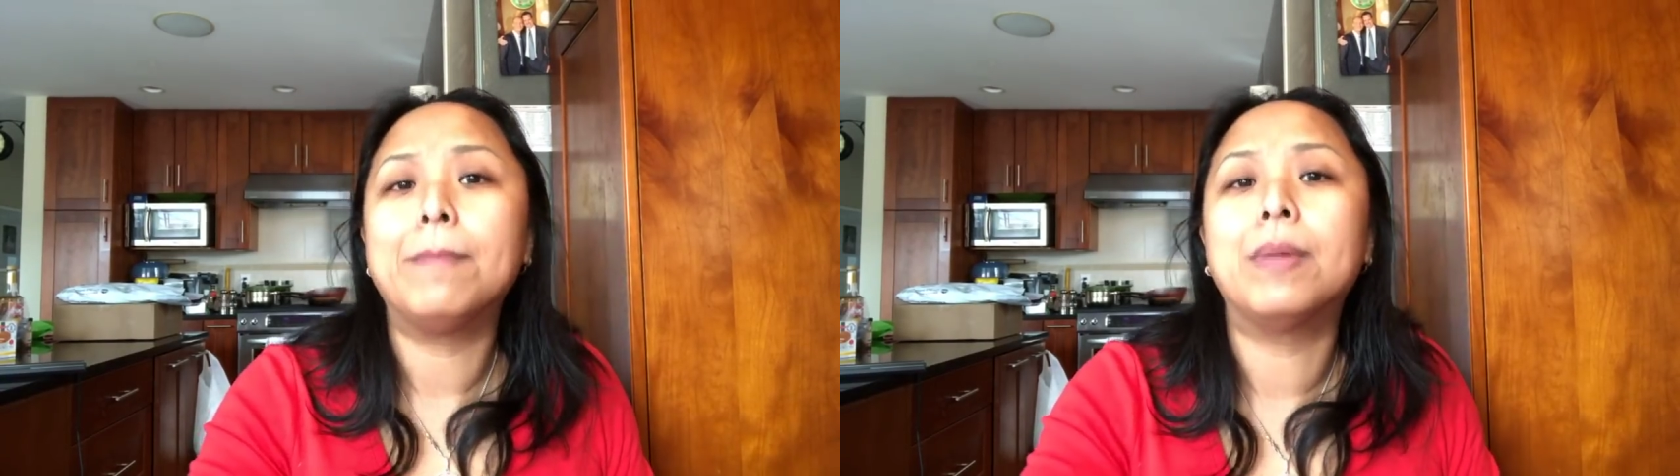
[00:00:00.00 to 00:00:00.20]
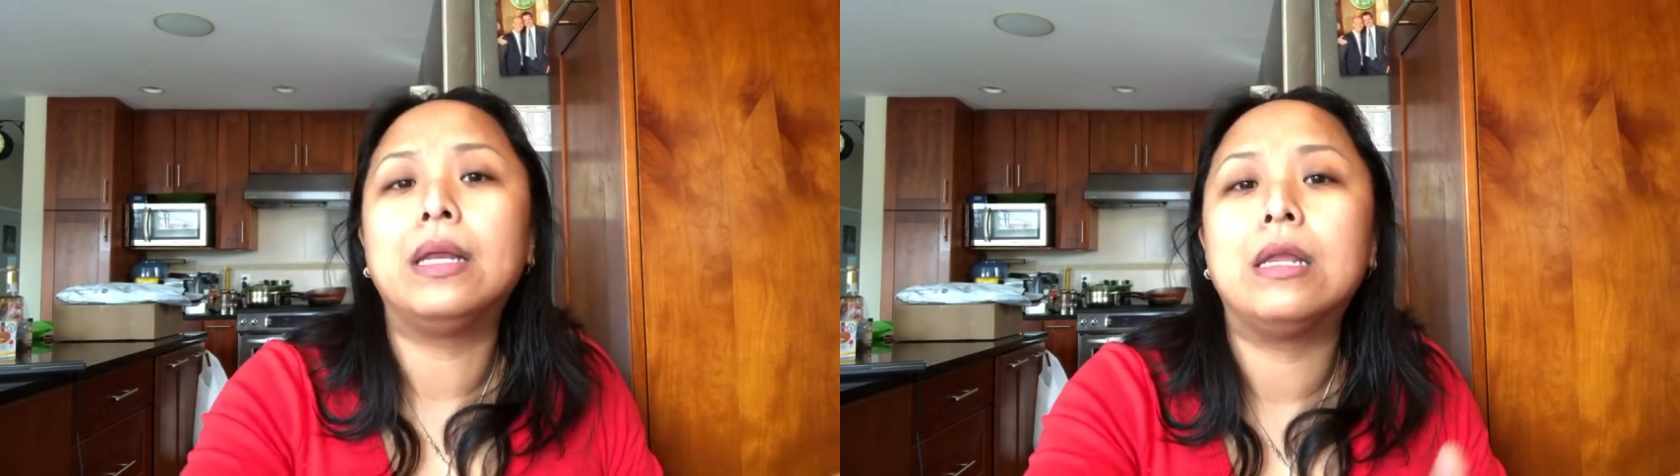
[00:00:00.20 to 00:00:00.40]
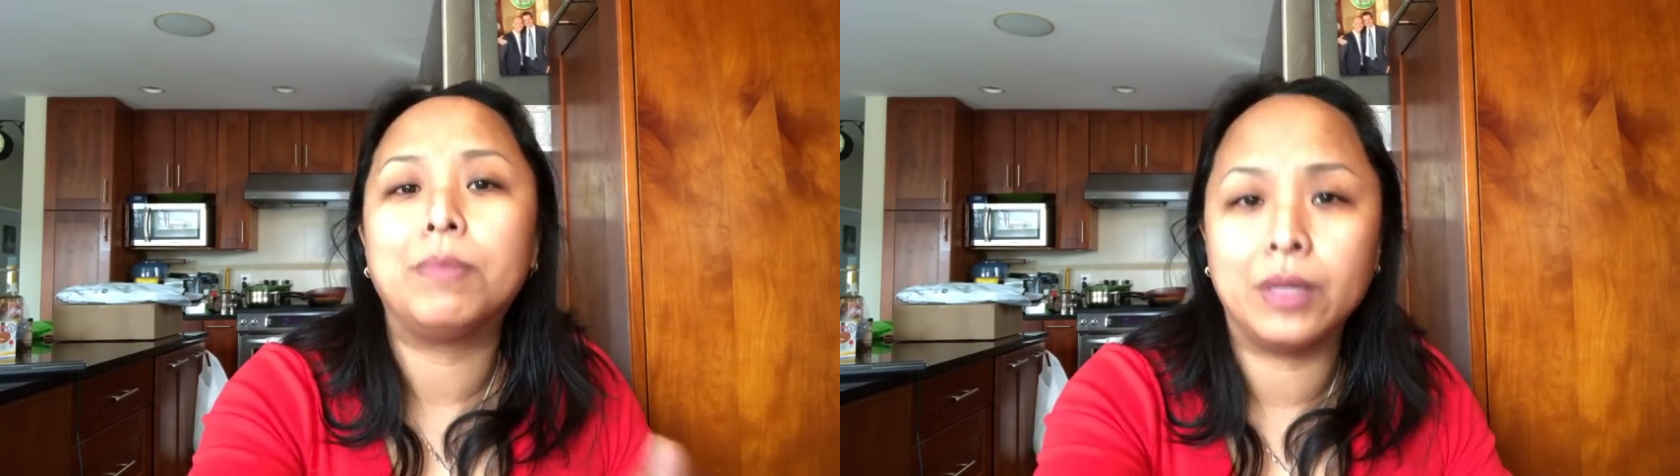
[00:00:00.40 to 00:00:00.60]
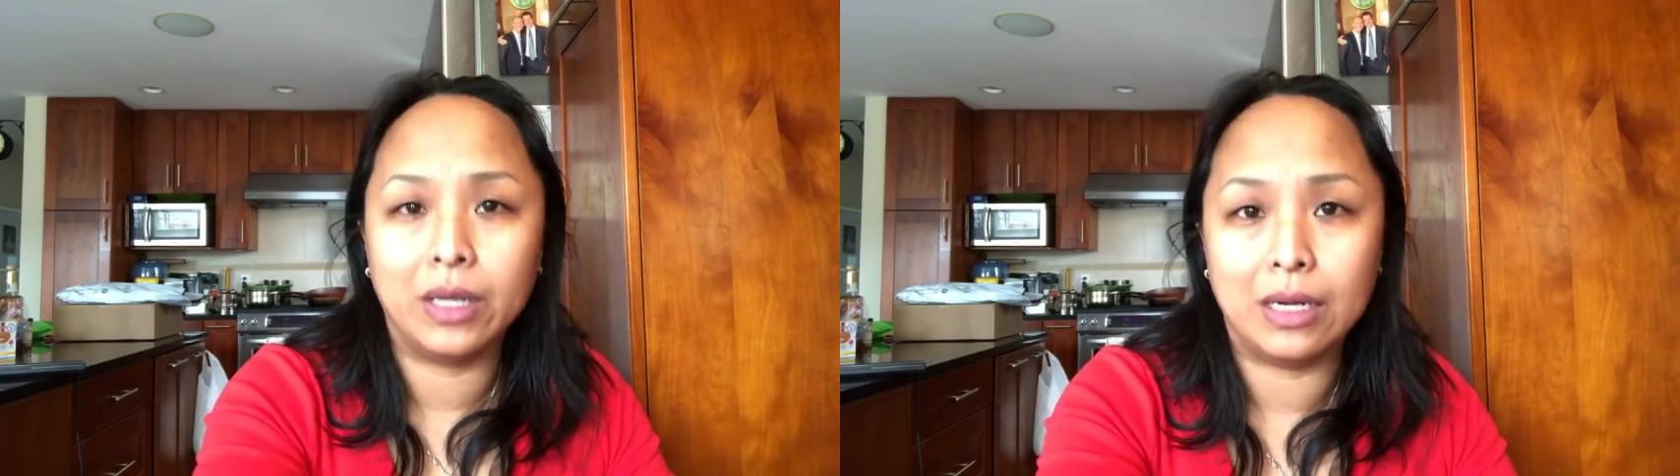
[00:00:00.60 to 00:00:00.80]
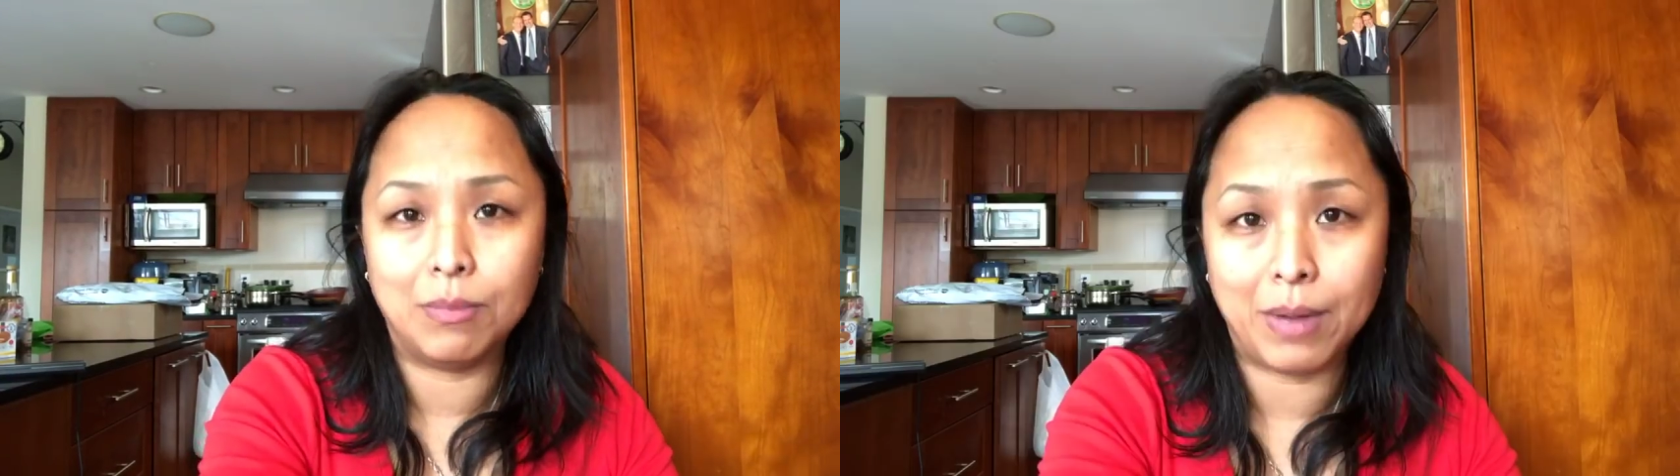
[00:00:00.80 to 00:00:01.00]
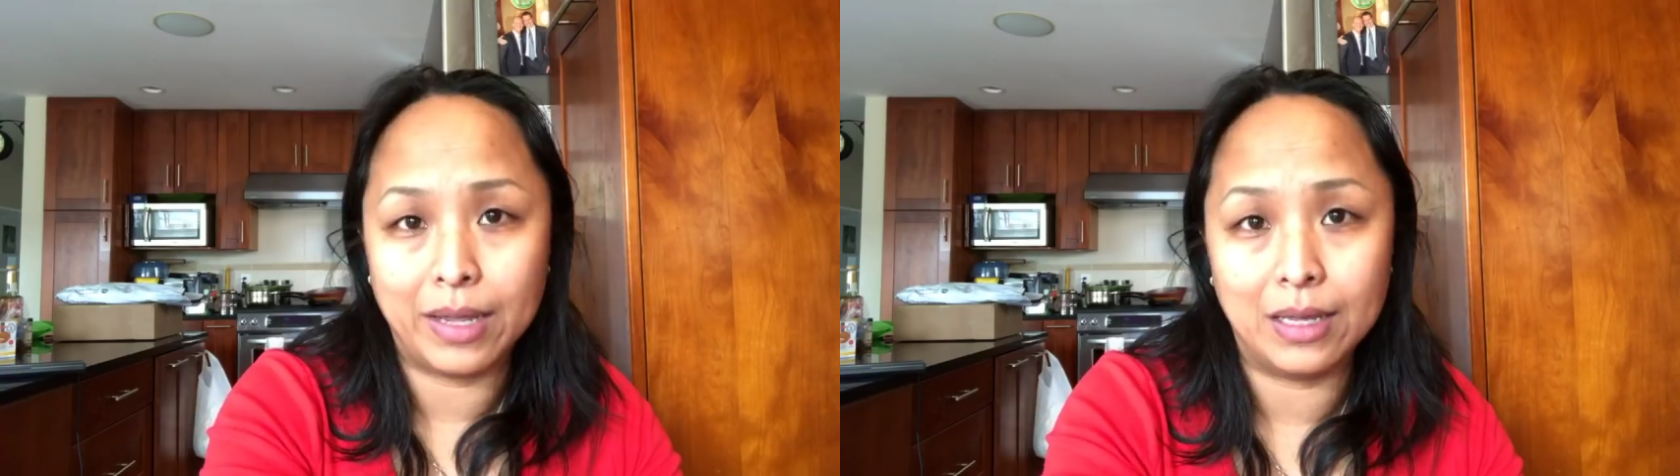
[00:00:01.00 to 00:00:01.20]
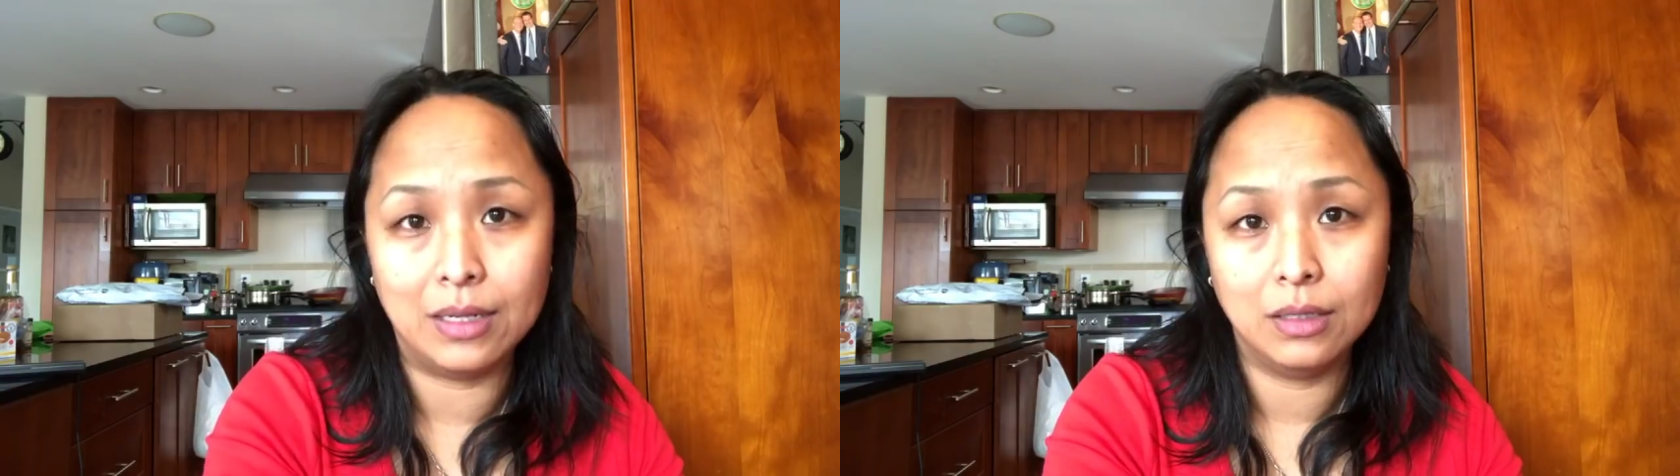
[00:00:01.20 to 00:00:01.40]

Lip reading: manipulated by it.